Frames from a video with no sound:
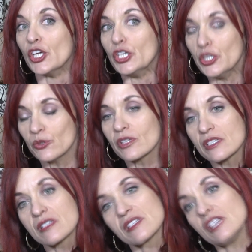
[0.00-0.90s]
You
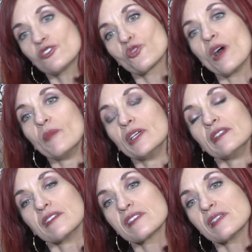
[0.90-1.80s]
can see trauma
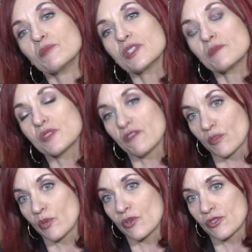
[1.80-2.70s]
in the symptoms of
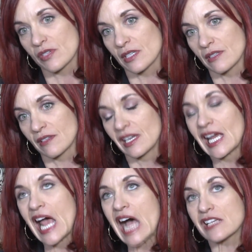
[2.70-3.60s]
a person
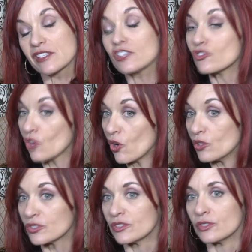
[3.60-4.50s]
as an
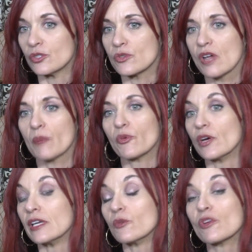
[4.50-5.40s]
adult who's
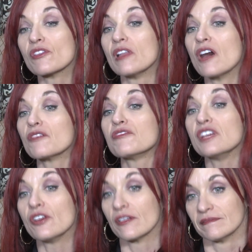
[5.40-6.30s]
operating with a lot of
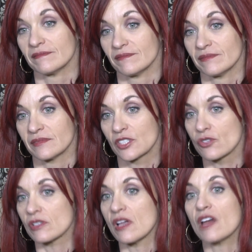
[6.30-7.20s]
fear.
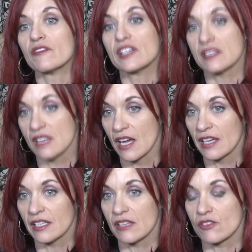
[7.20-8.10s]
There's a lot of
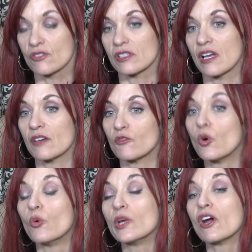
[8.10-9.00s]
anxiety. There's a lot of
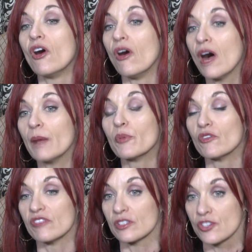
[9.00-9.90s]
what we call
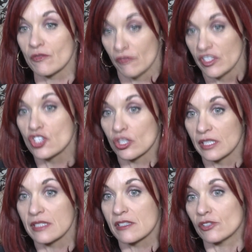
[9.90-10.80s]

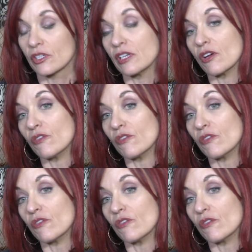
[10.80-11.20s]
hypervigilance, looking